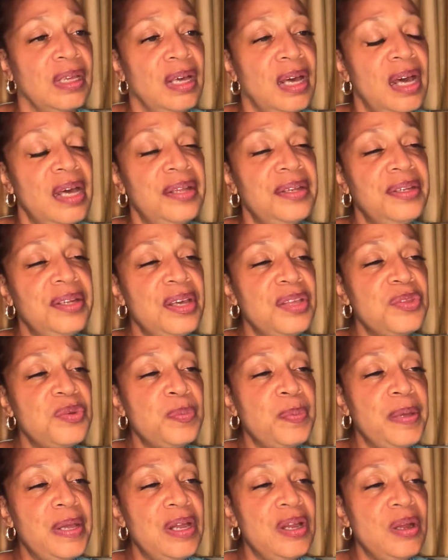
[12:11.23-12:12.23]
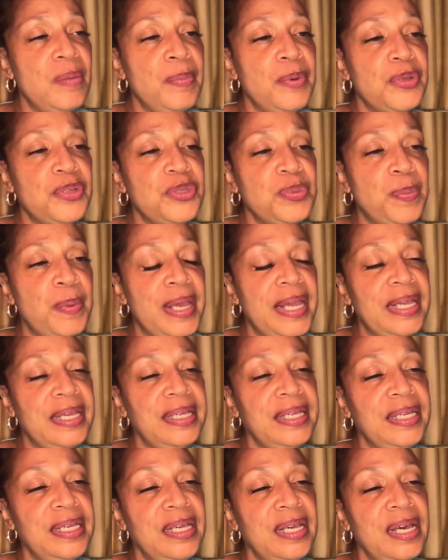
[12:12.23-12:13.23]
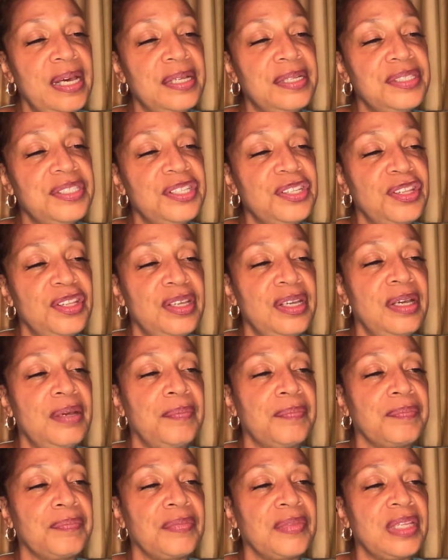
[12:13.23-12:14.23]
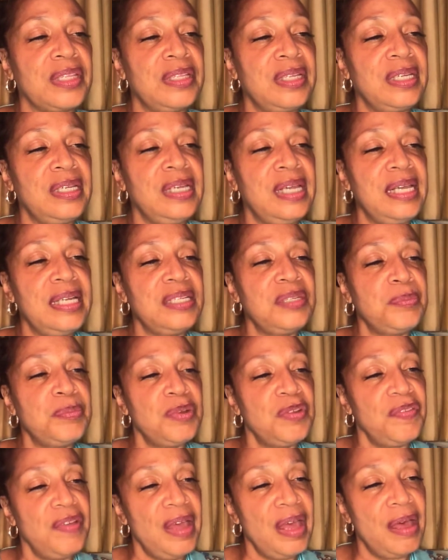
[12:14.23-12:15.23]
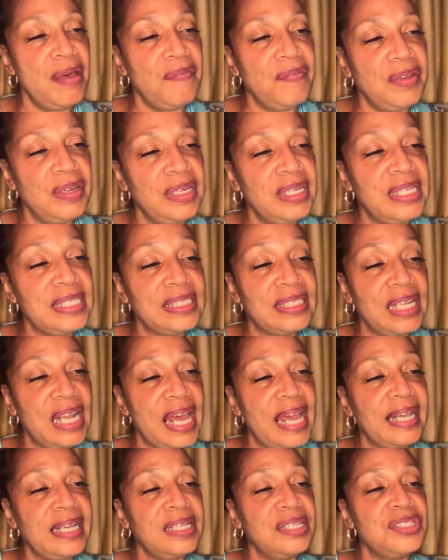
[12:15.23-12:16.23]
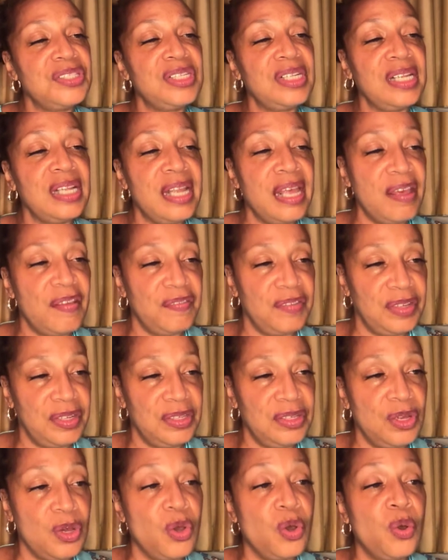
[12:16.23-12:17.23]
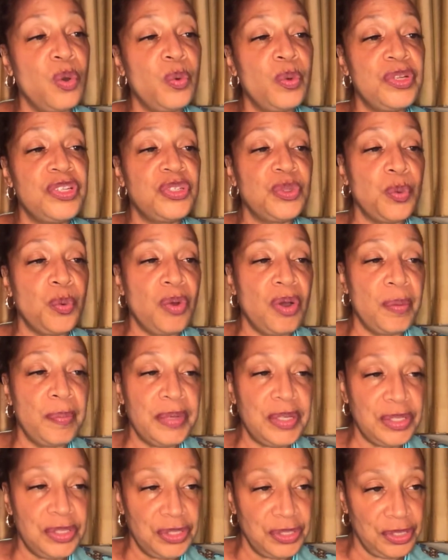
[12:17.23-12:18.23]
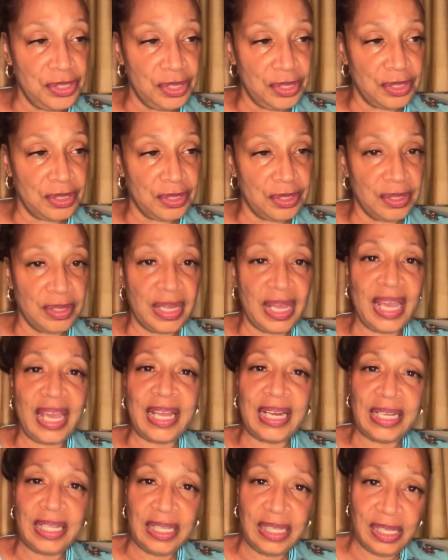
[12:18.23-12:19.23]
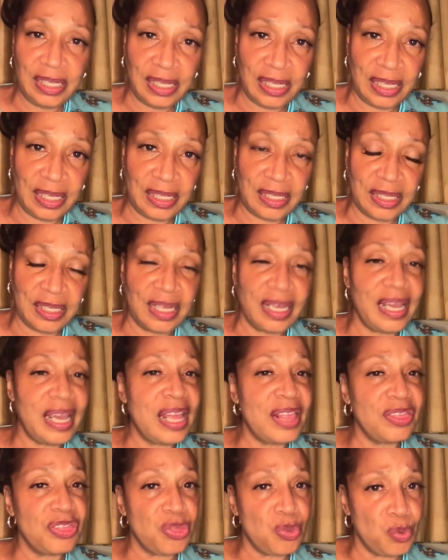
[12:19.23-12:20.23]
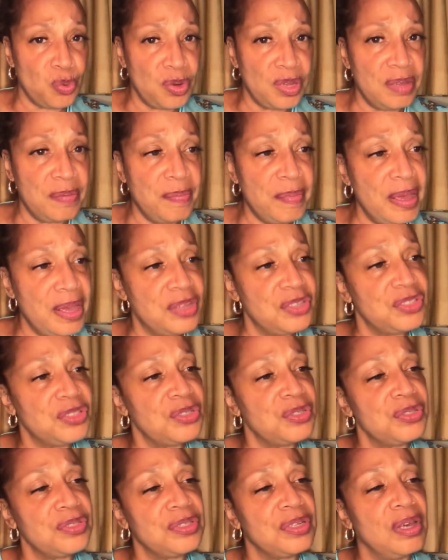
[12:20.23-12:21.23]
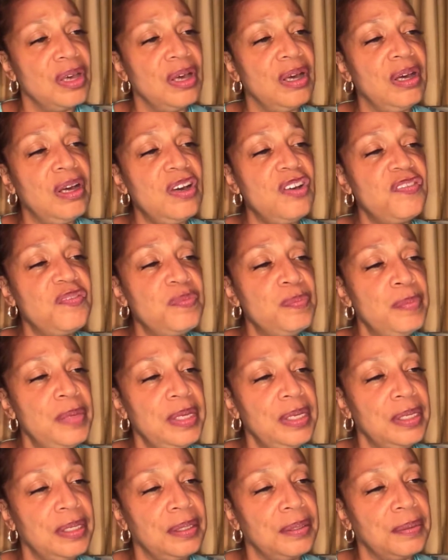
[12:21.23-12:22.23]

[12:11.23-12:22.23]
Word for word: Another parable spake he unto them, "The kingdom of heaven is like unto leaven, which a woman took and hid in 3 measures of meal,